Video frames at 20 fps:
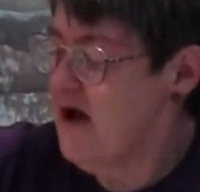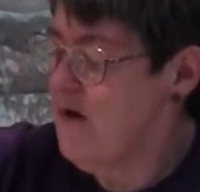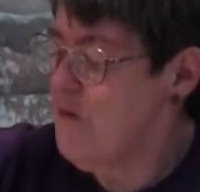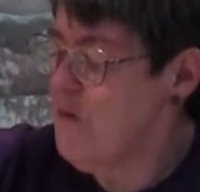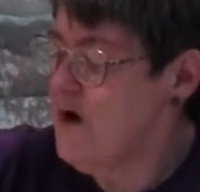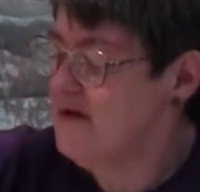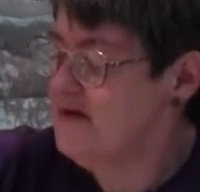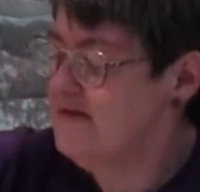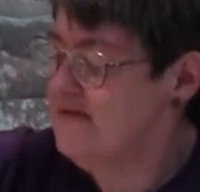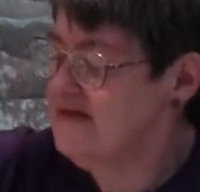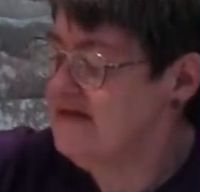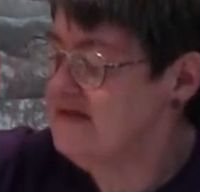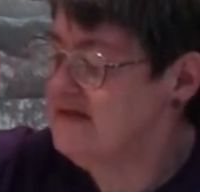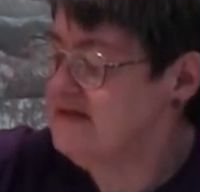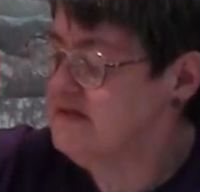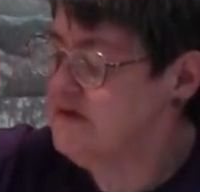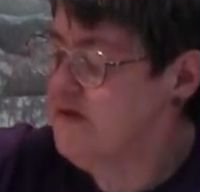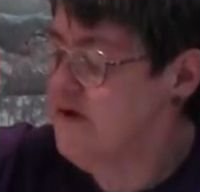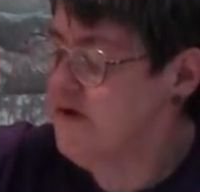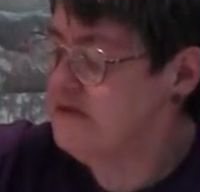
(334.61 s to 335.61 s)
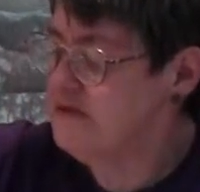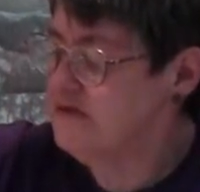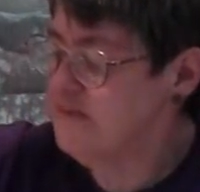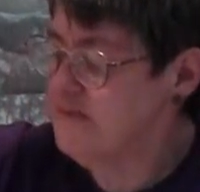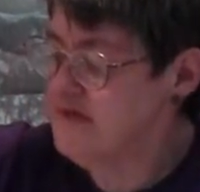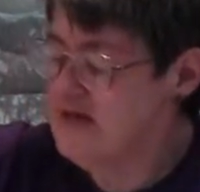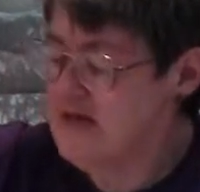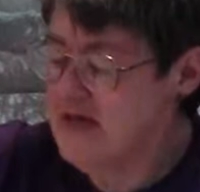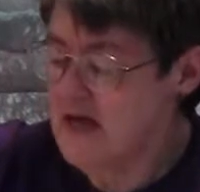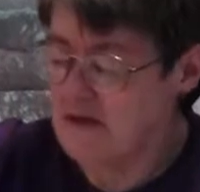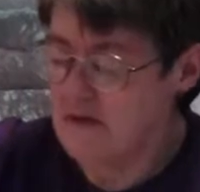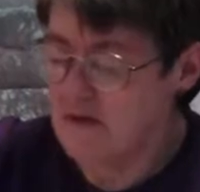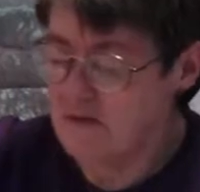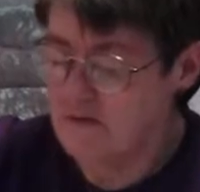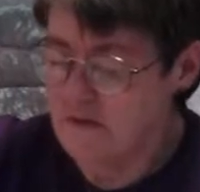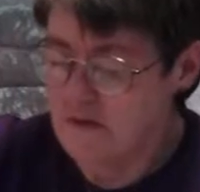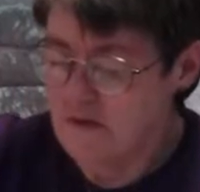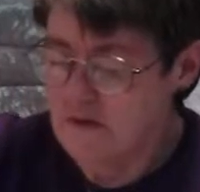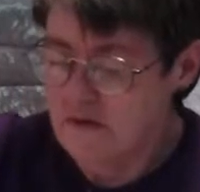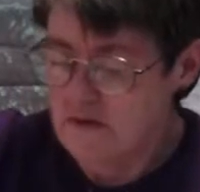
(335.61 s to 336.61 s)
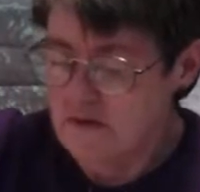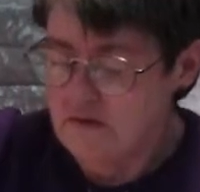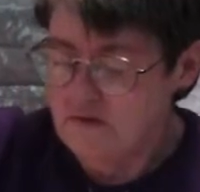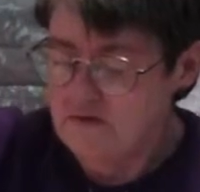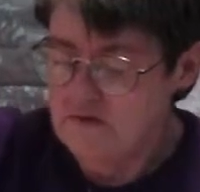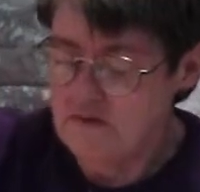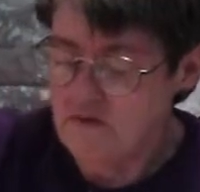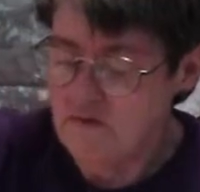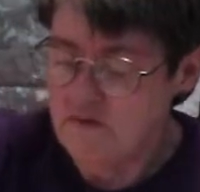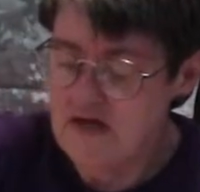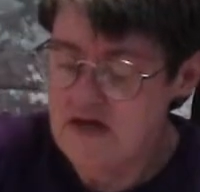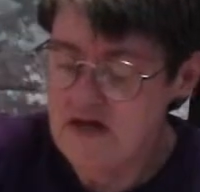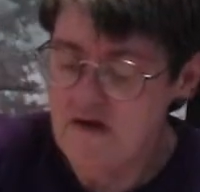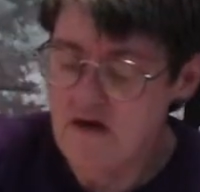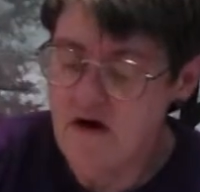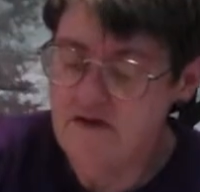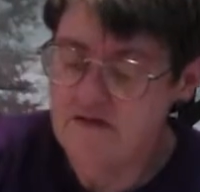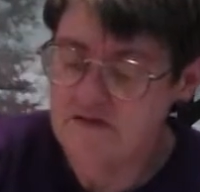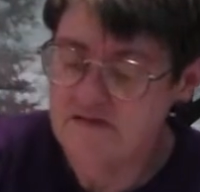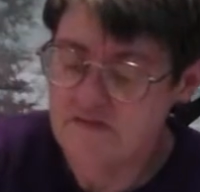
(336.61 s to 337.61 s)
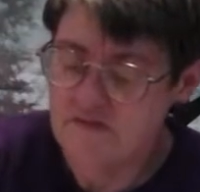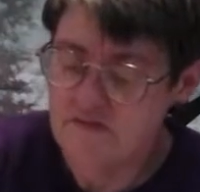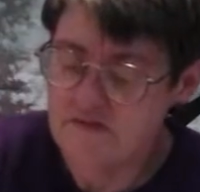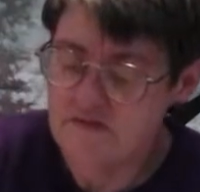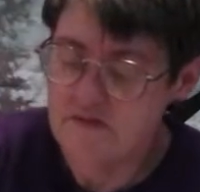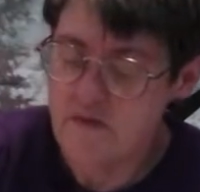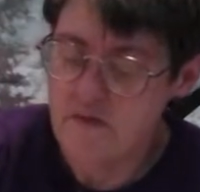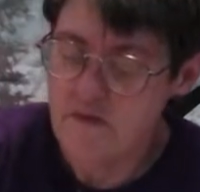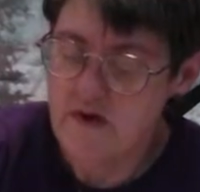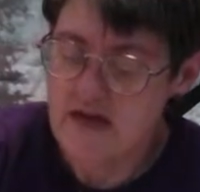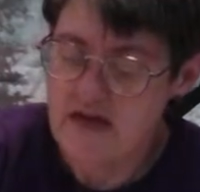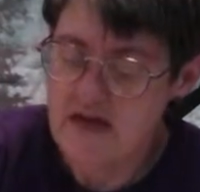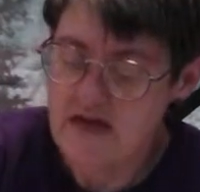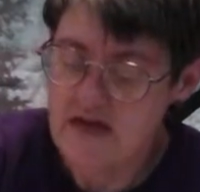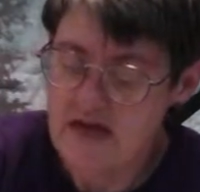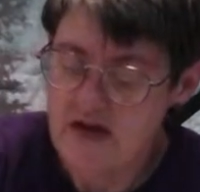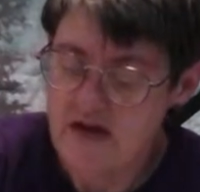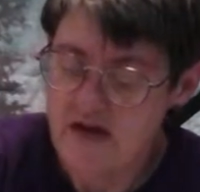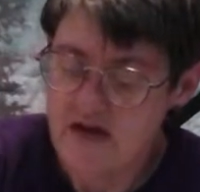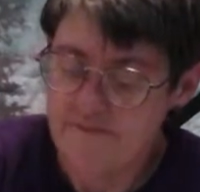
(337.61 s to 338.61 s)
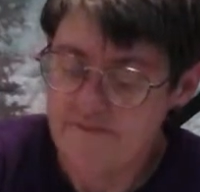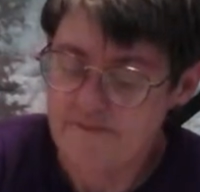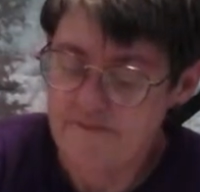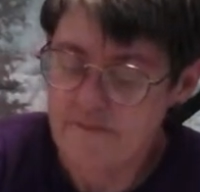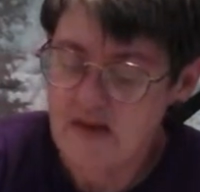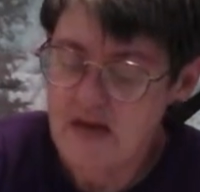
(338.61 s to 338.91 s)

I wanted this star to be yellow, so it also is going in here.